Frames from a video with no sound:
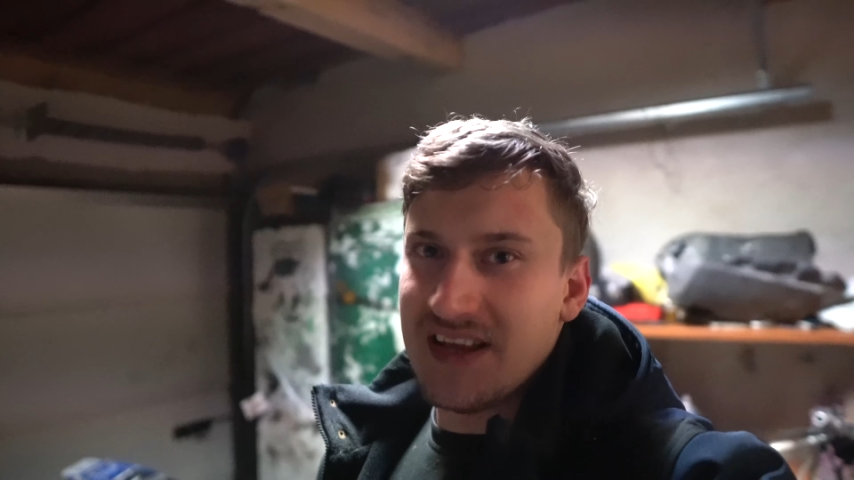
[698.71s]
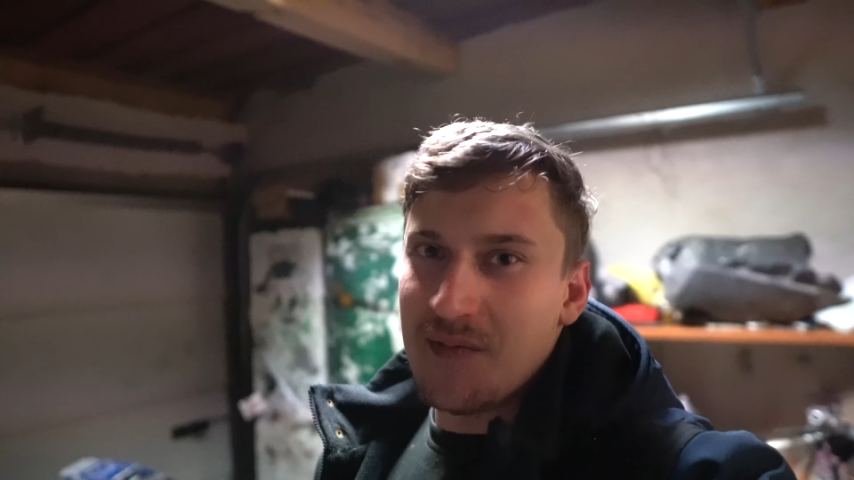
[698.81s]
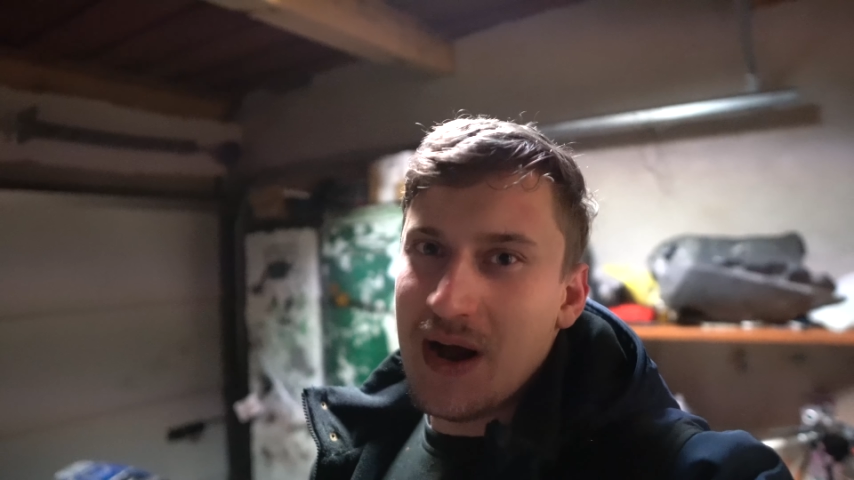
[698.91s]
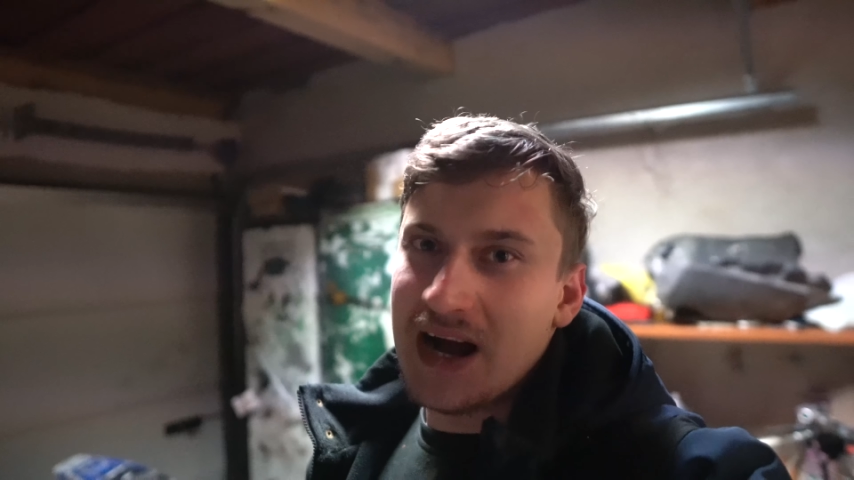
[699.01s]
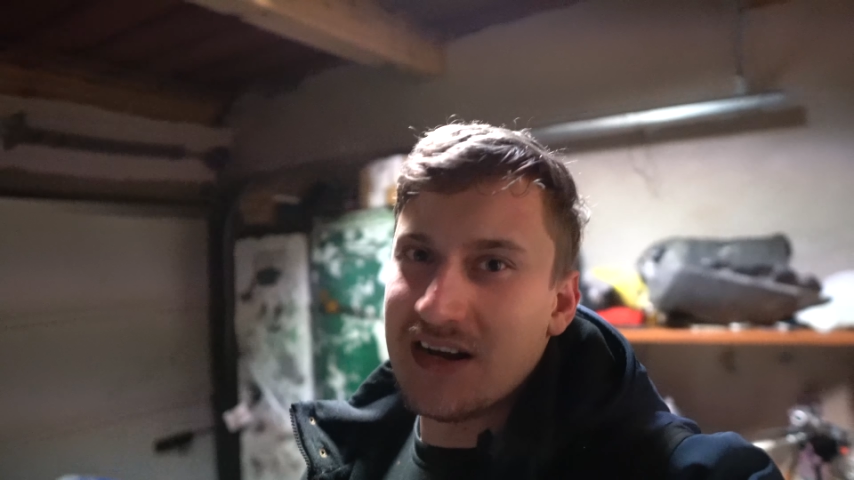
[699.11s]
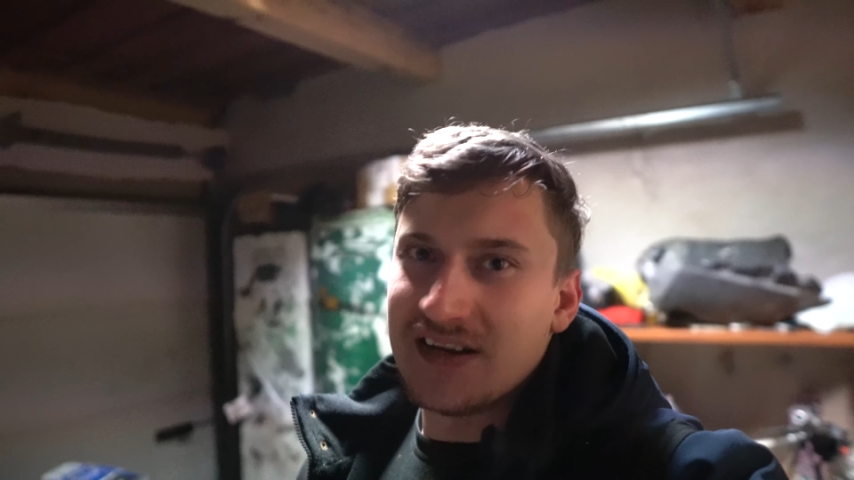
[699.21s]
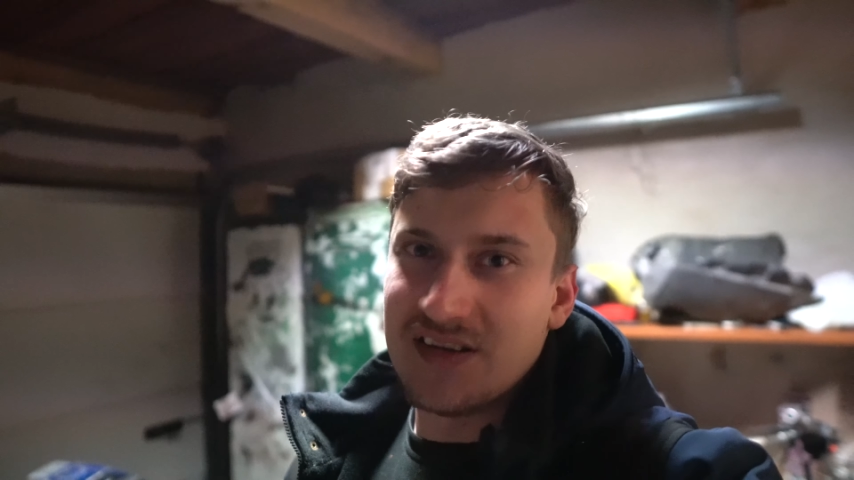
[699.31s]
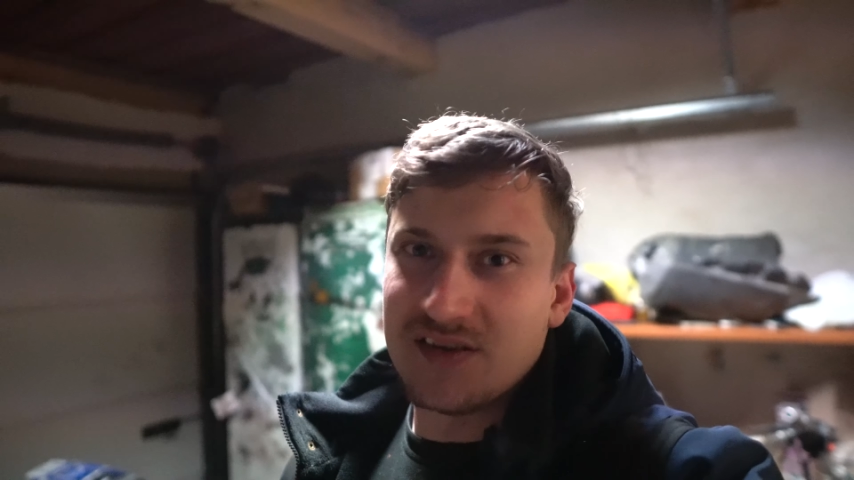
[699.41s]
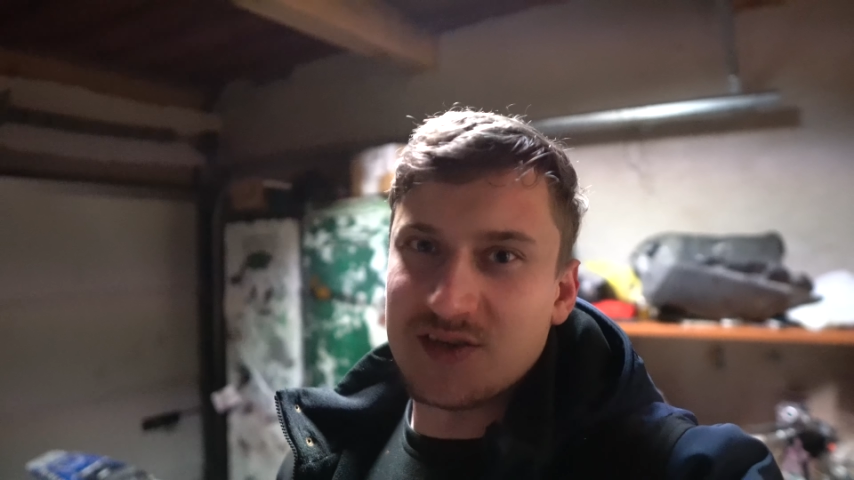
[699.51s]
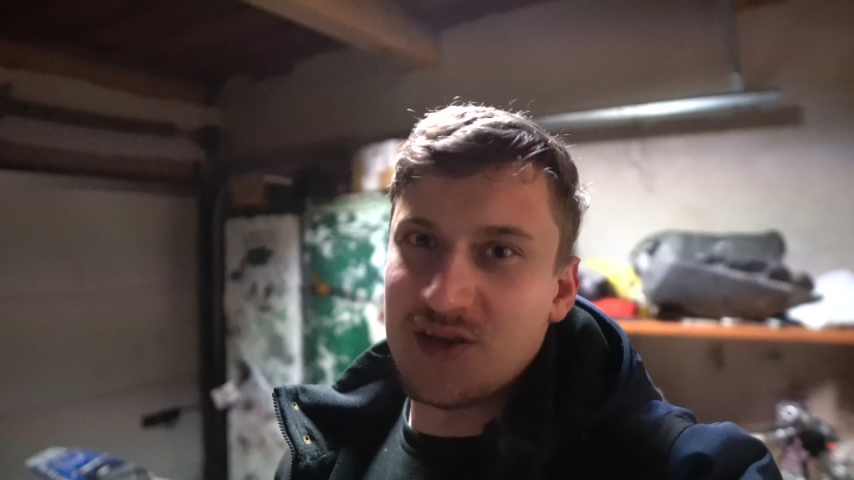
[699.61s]
Yamaha
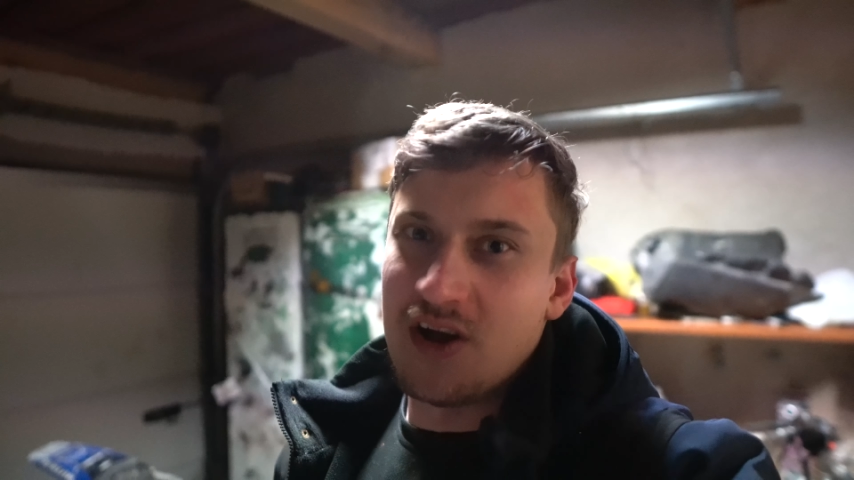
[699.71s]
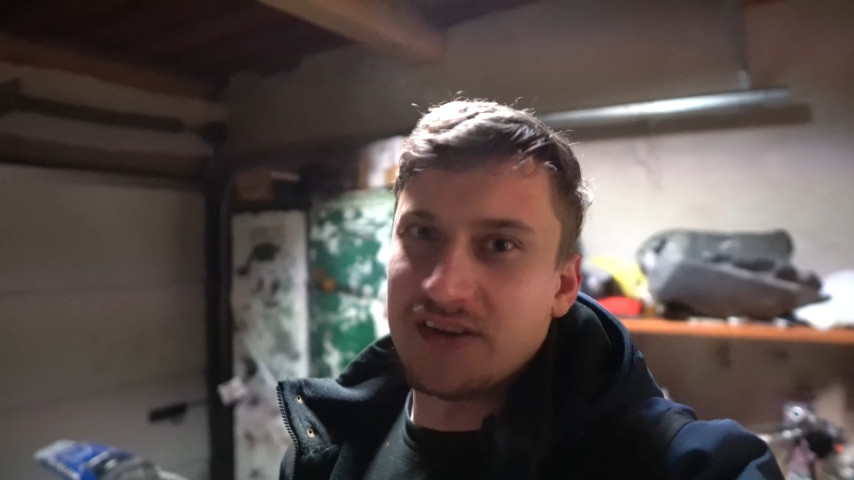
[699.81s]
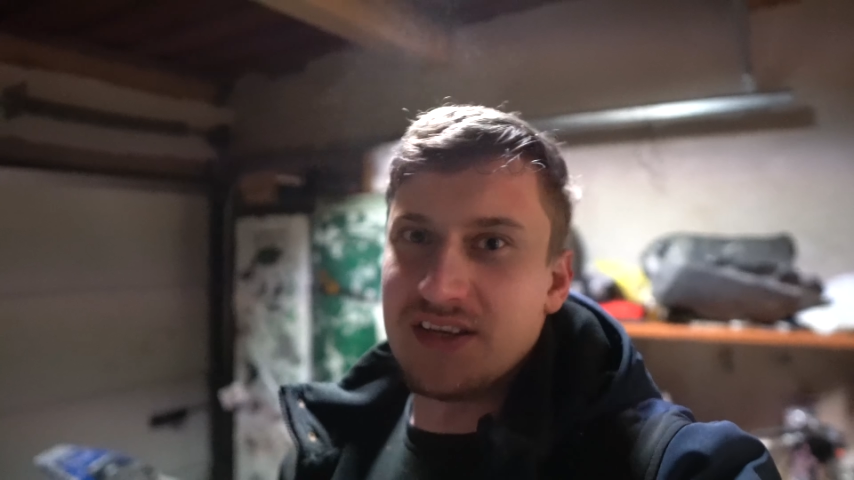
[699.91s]
XJ.